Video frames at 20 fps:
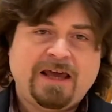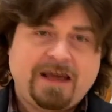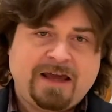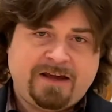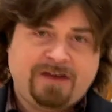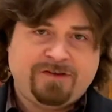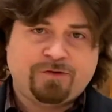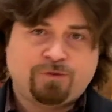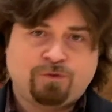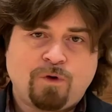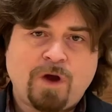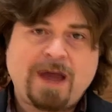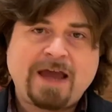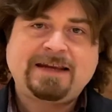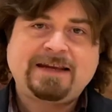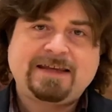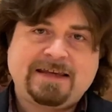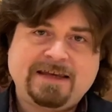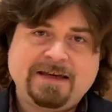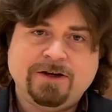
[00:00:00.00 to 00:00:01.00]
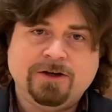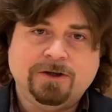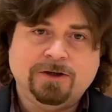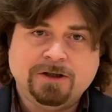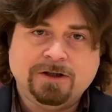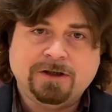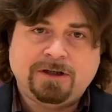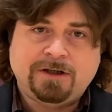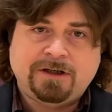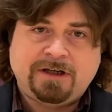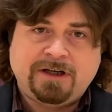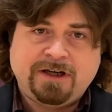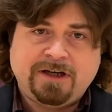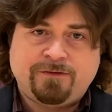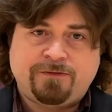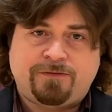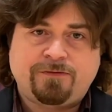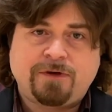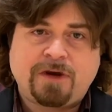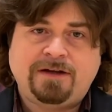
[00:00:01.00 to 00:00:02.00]
is right here in
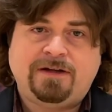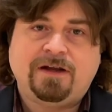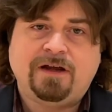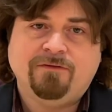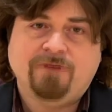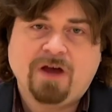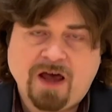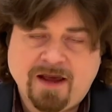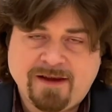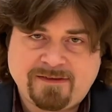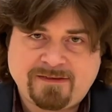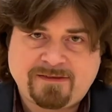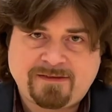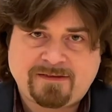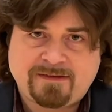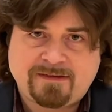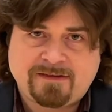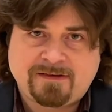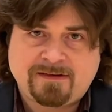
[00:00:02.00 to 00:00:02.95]
front of us.